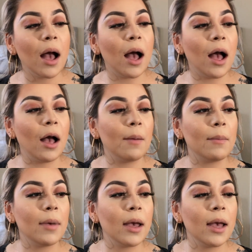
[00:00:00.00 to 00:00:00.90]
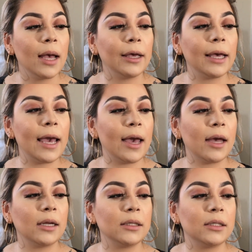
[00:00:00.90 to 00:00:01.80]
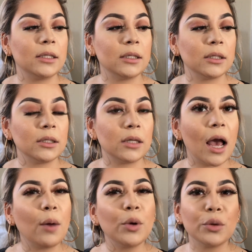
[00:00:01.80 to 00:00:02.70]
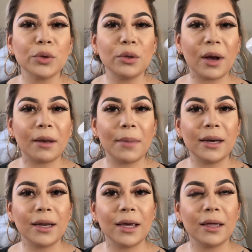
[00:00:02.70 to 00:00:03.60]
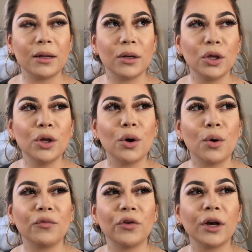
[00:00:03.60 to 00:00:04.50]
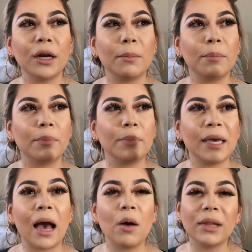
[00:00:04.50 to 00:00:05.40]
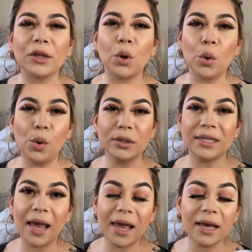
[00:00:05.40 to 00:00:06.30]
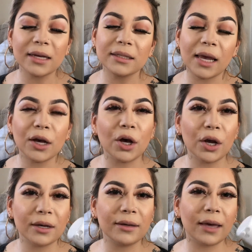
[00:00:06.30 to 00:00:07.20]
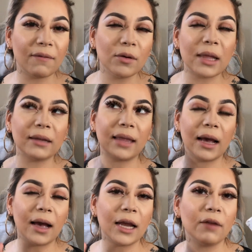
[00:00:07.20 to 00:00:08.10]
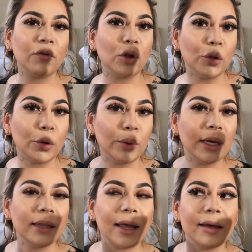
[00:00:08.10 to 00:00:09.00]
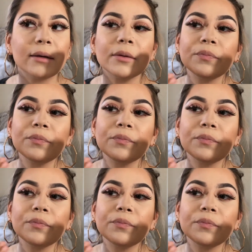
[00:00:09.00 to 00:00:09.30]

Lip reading: And I wouldn't really recommend it, you know, if you're gonna be out like the whole day, because it could give you like that kind of glowy, like